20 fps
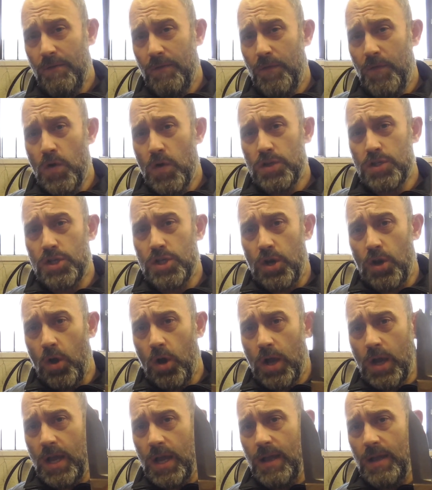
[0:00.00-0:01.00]
first
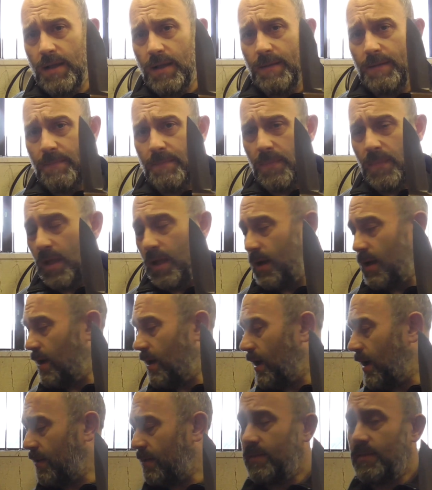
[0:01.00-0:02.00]
look
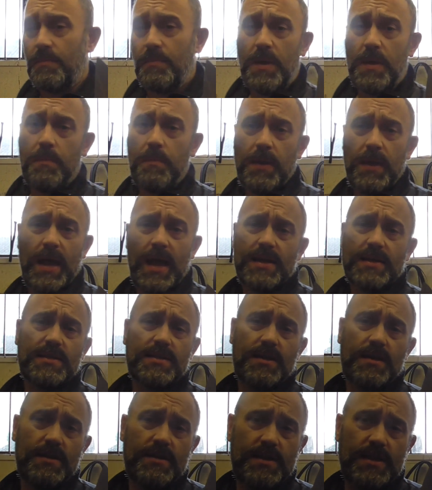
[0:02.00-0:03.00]
at the
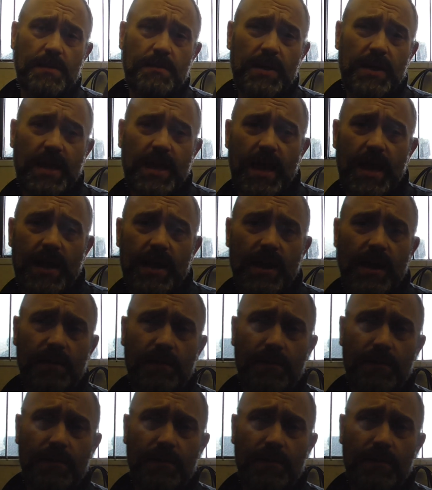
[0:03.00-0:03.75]
BPS DBK